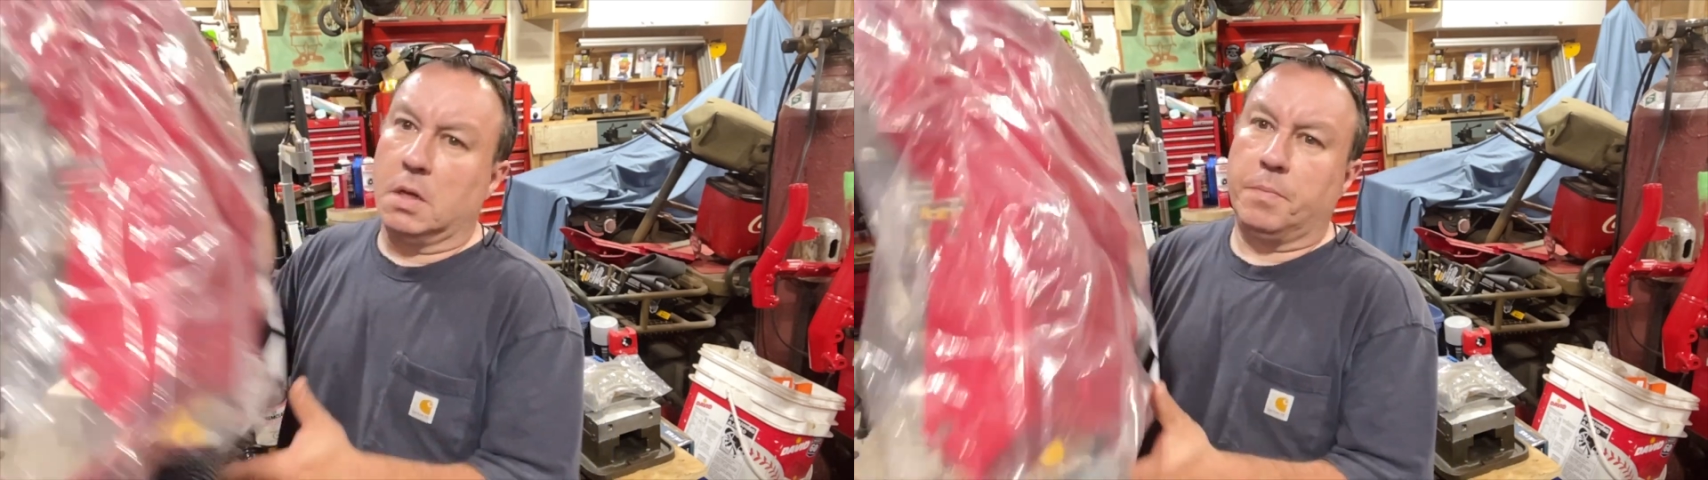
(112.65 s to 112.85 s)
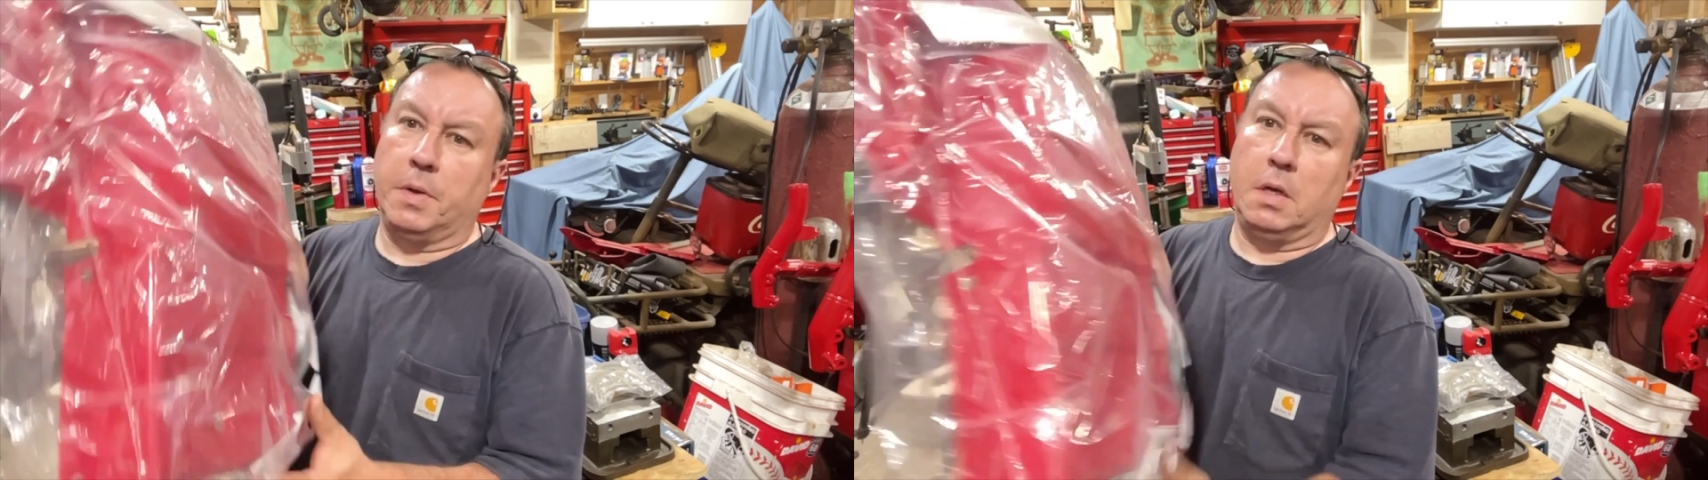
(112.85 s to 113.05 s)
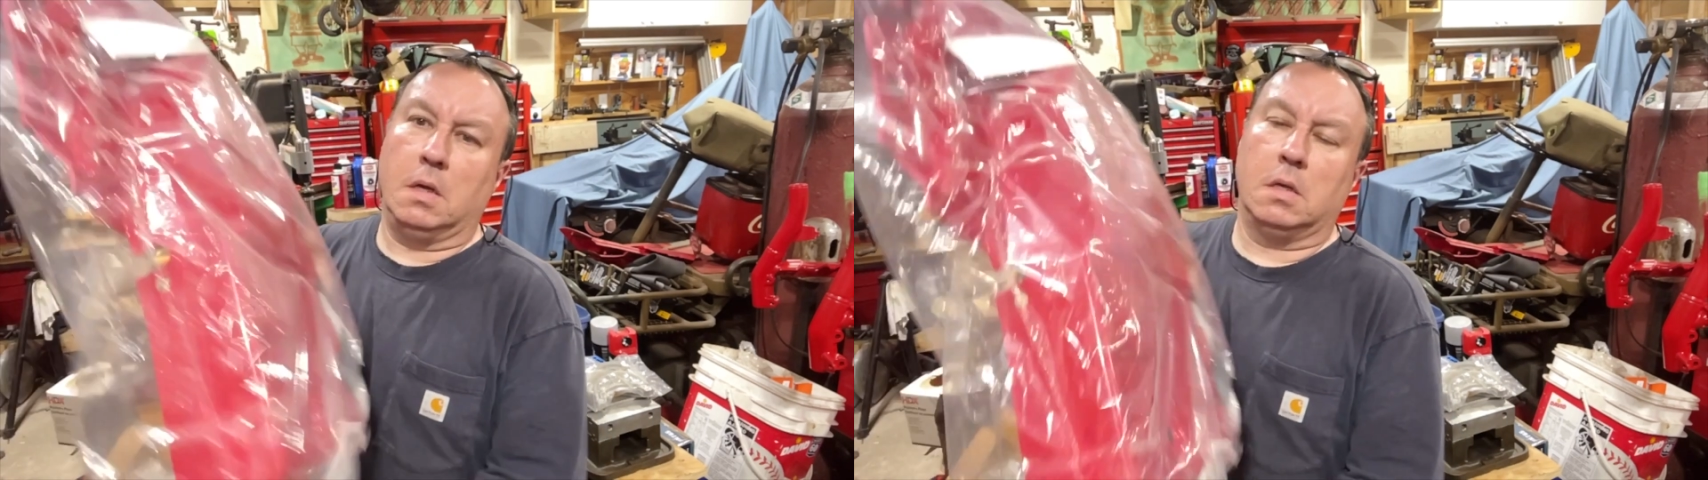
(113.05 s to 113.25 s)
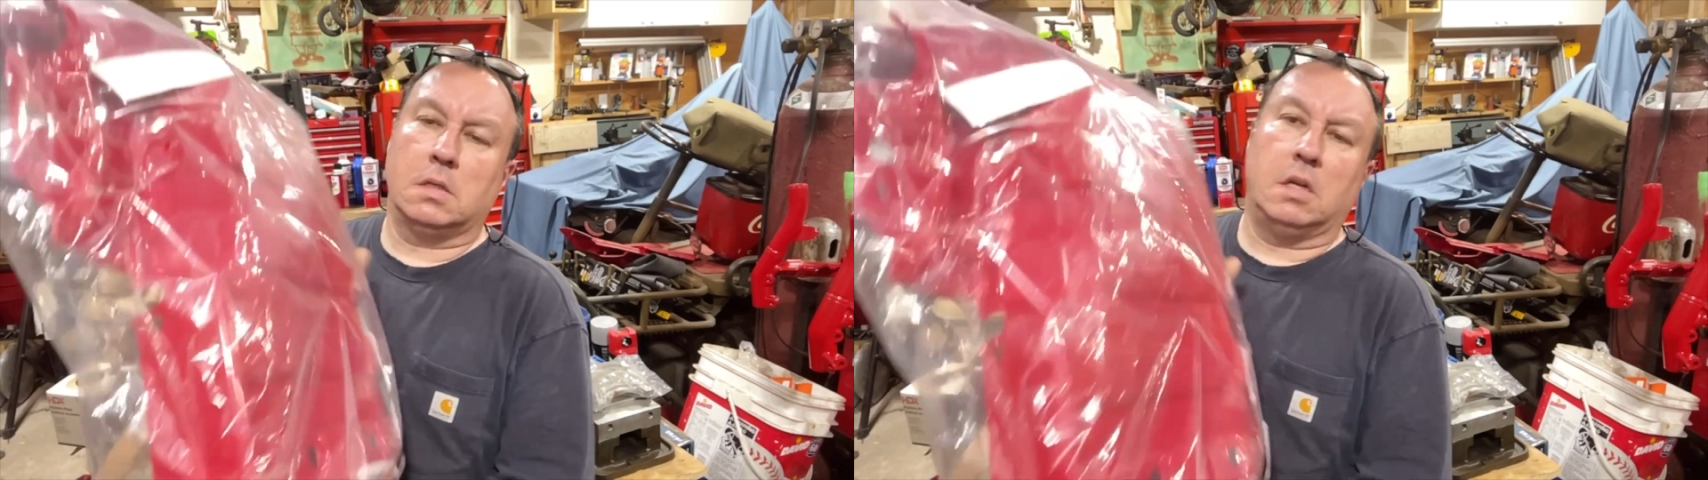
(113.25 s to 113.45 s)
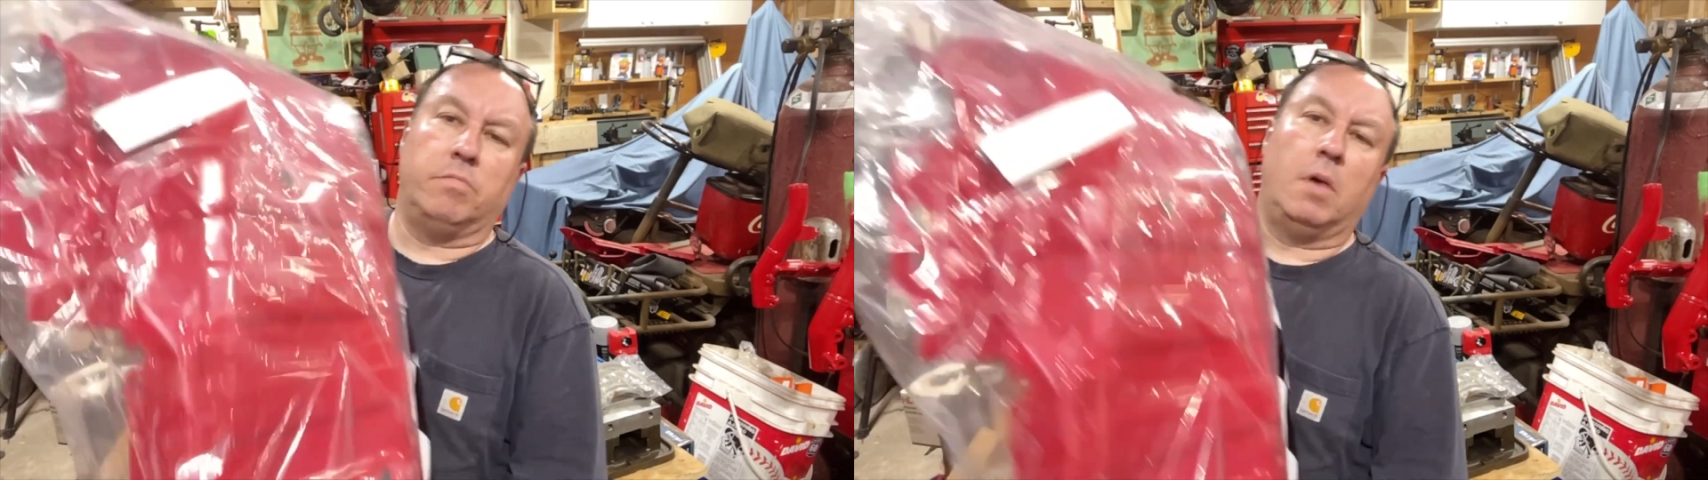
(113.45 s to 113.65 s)
up a
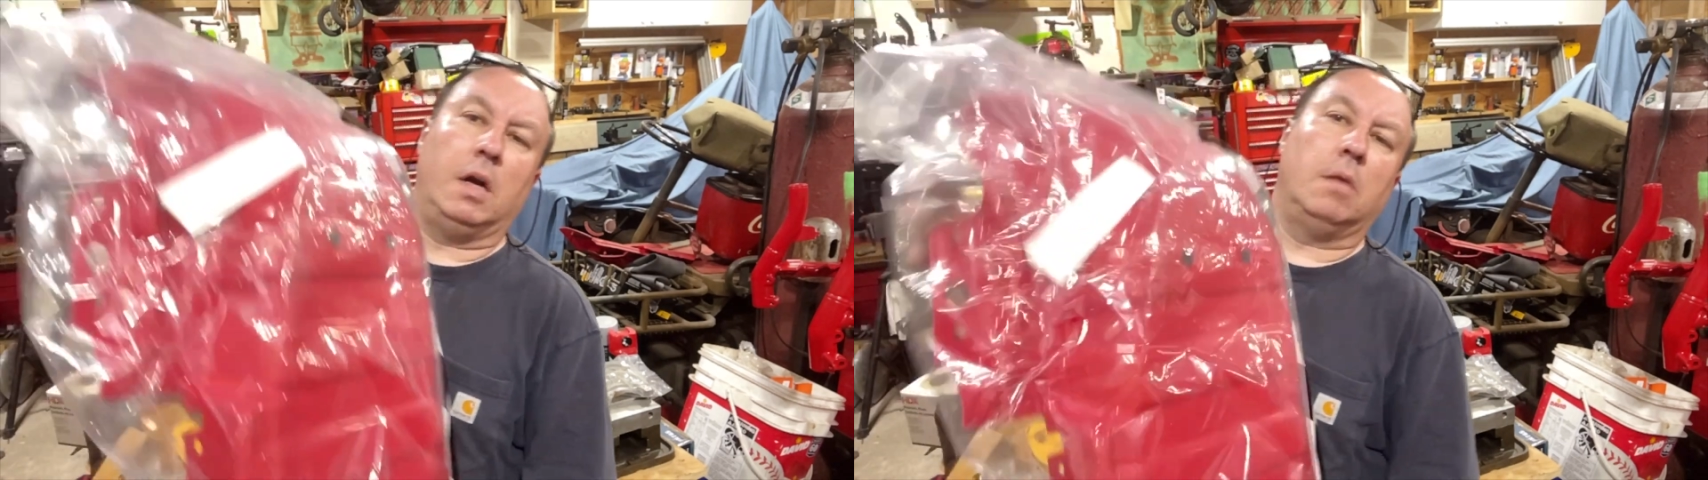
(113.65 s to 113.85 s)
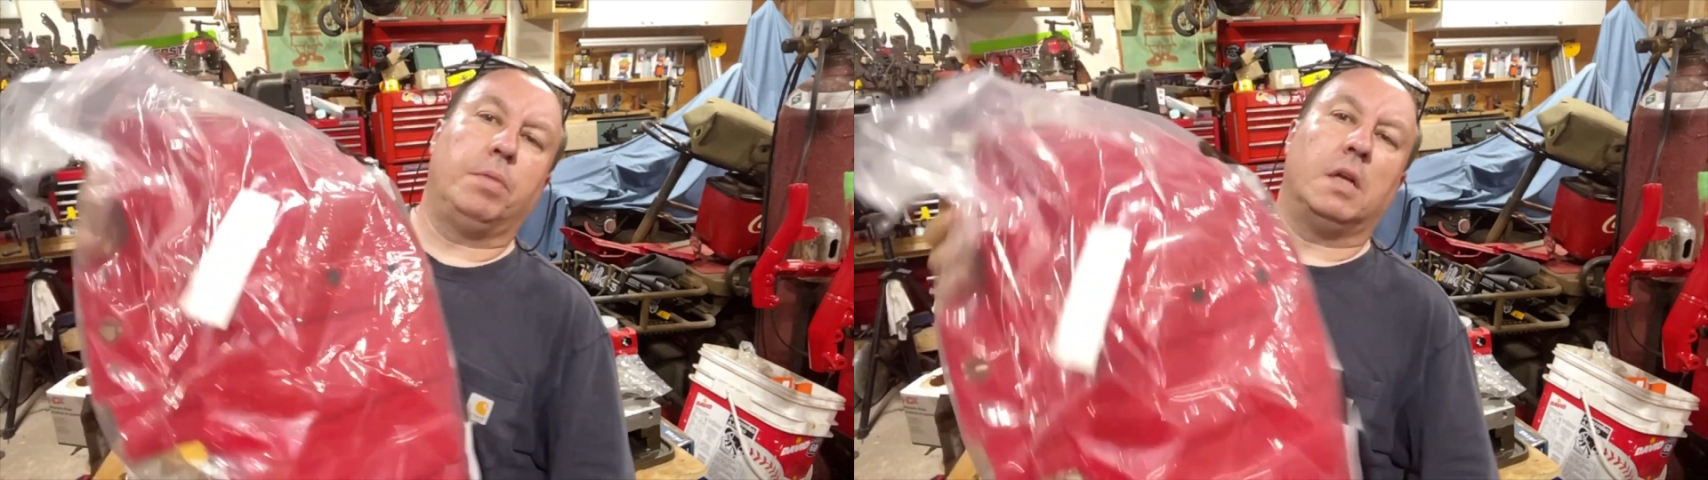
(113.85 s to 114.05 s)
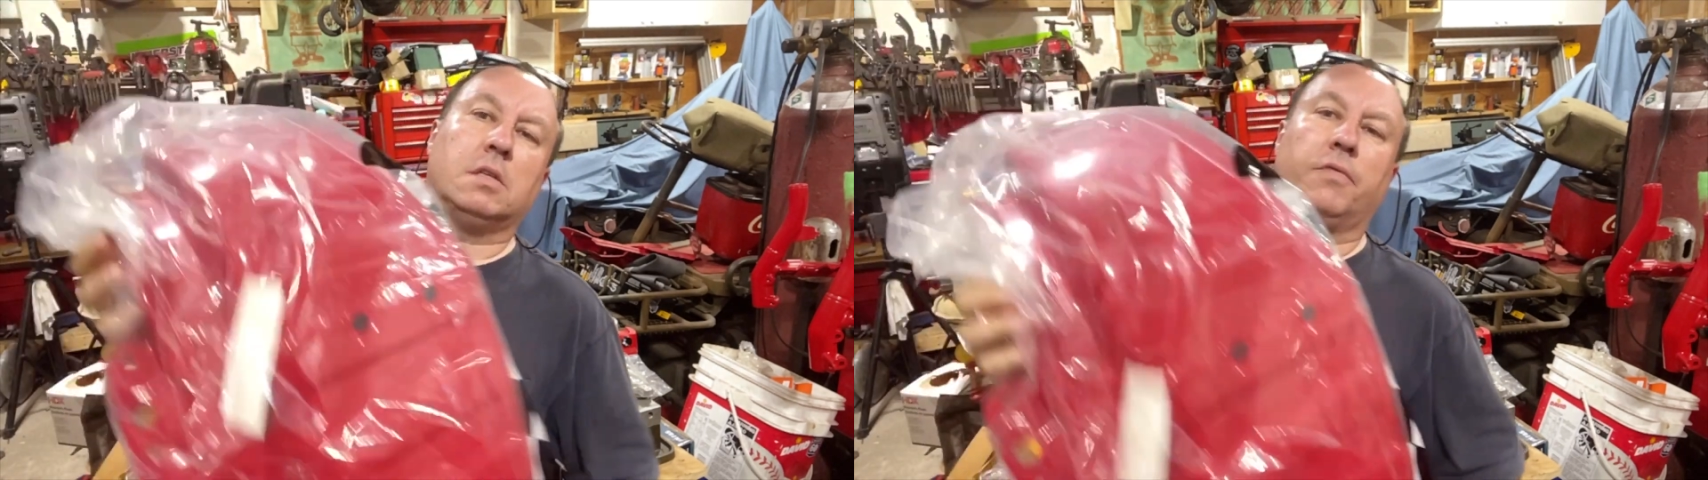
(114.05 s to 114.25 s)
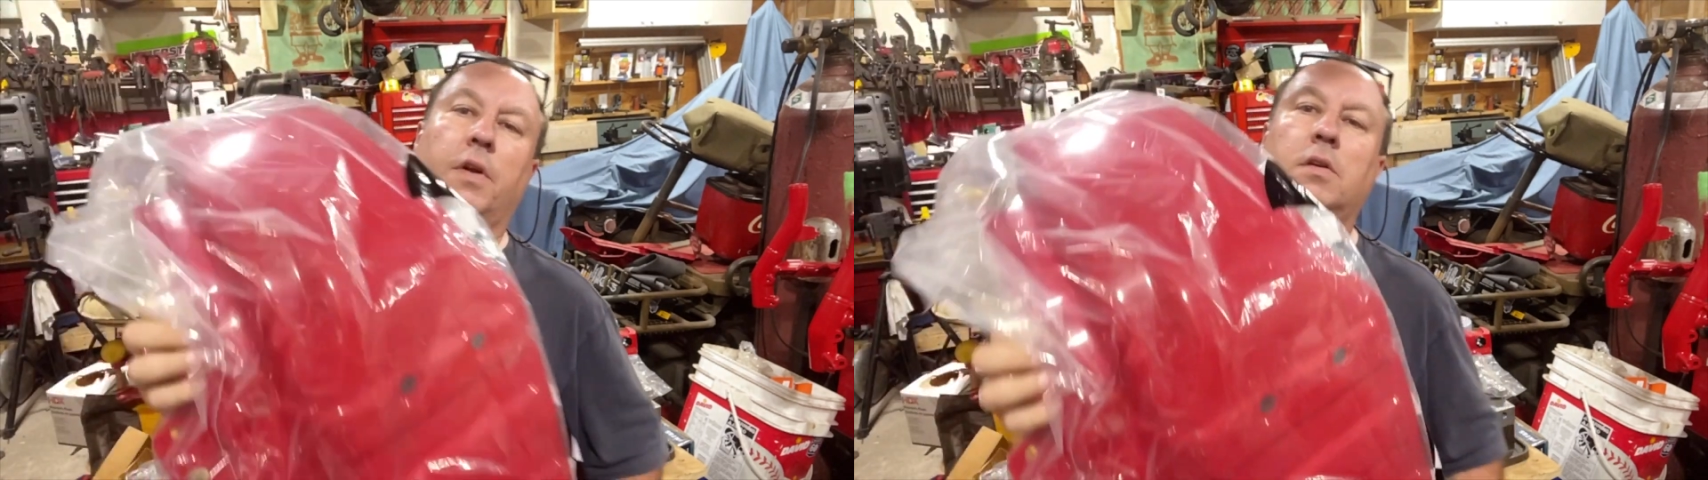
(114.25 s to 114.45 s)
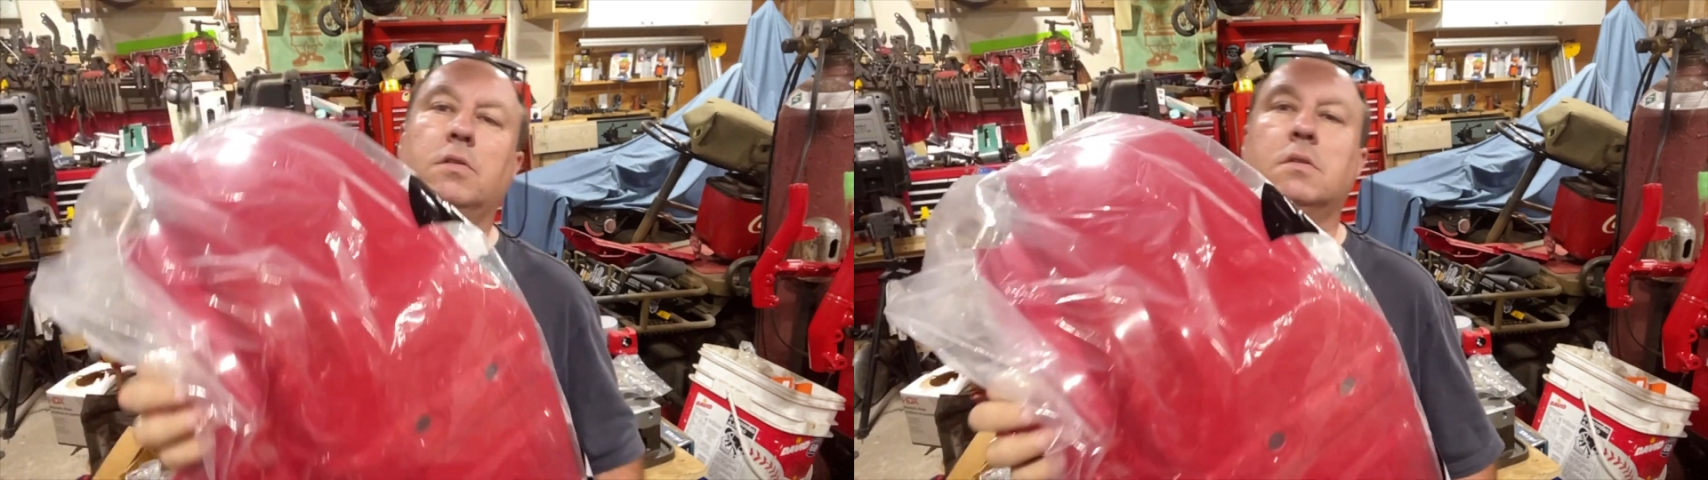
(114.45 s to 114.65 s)
set of Meyer plastic
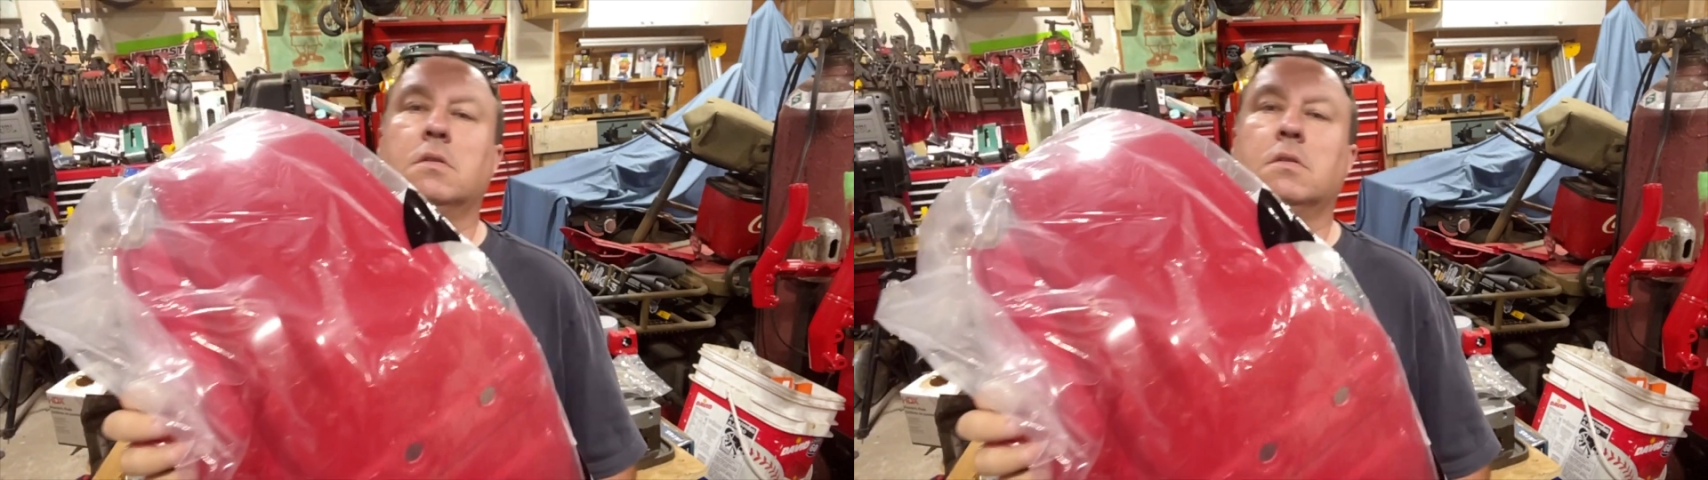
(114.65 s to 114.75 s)
fenders.